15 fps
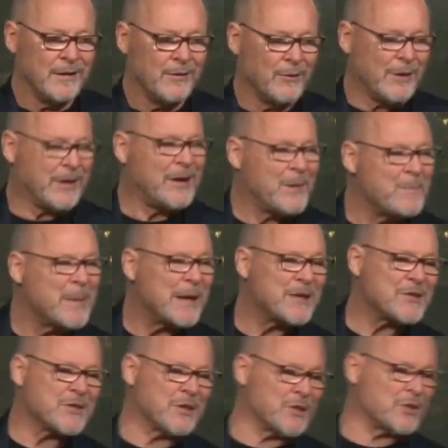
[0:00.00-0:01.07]
What an
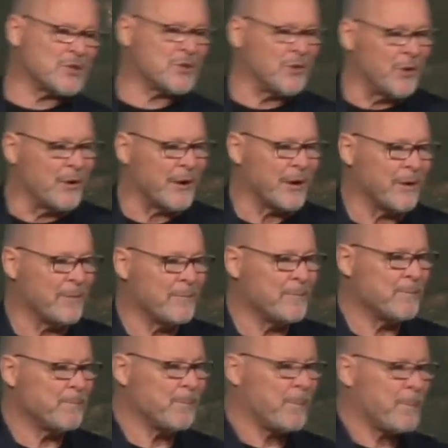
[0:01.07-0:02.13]
amazing story.
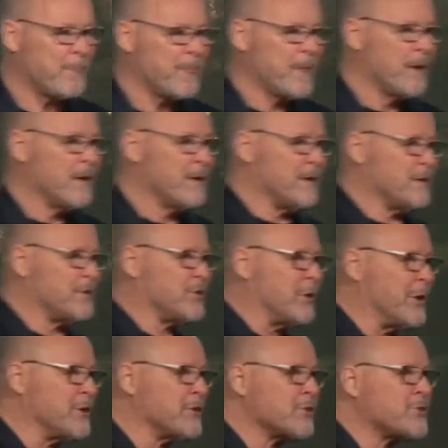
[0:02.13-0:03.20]
To
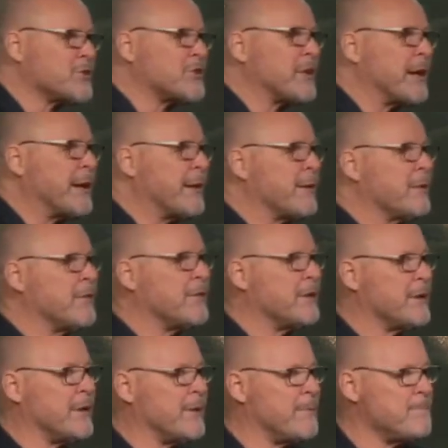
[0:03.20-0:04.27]
understand
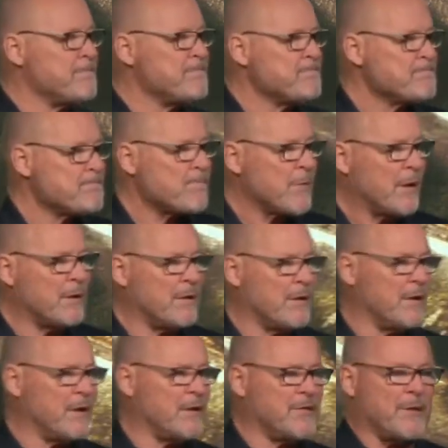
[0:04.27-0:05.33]
that.
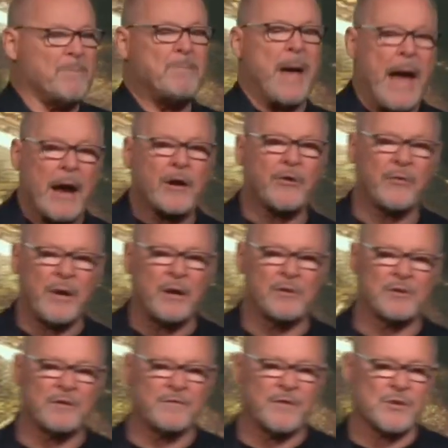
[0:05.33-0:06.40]
Uh, the
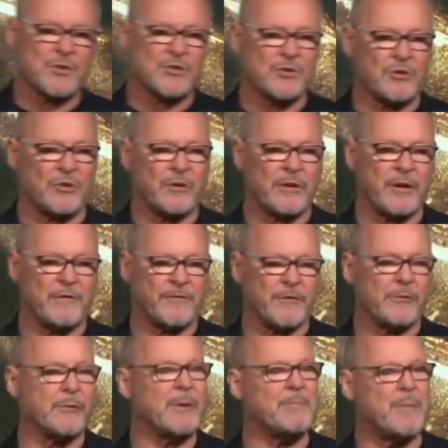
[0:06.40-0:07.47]
background of this story, if
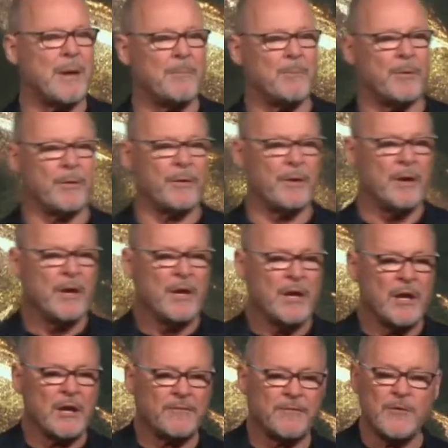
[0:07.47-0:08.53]
you remember,
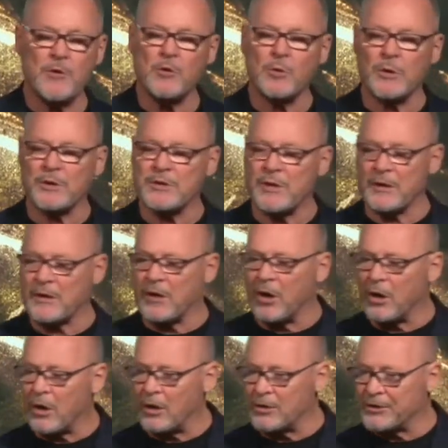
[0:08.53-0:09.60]
if you were
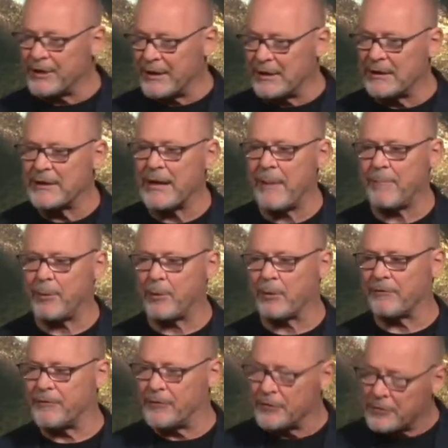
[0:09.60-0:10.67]
called a leper,
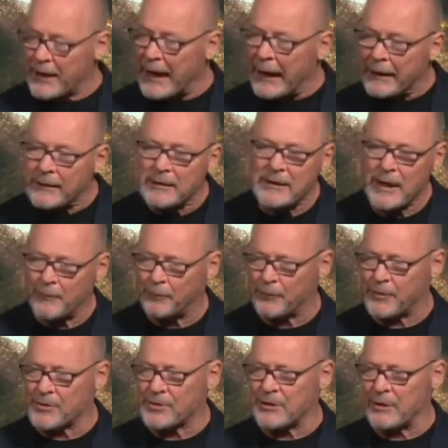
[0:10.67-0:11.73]
if you had
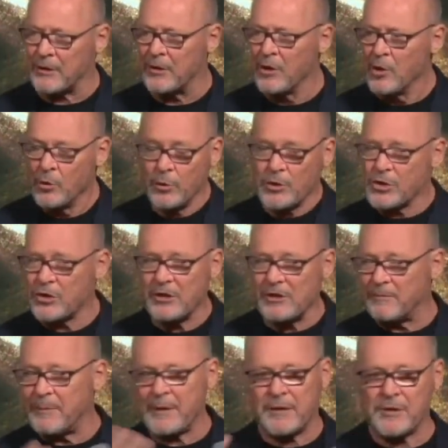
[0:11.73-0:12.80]
leprosy, which could
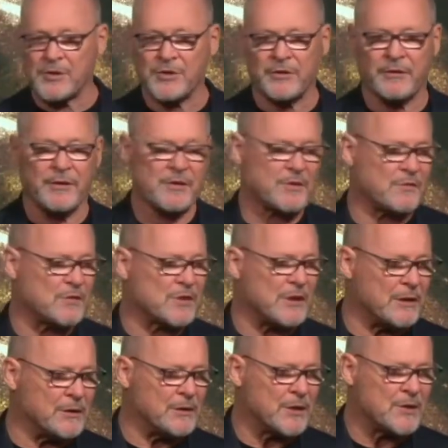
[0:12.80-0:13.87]
have been a series of
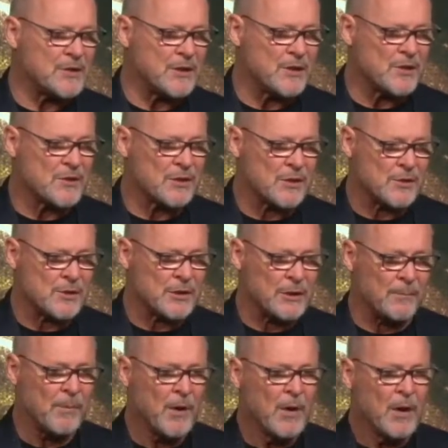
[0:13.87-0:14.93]
skin diseases, and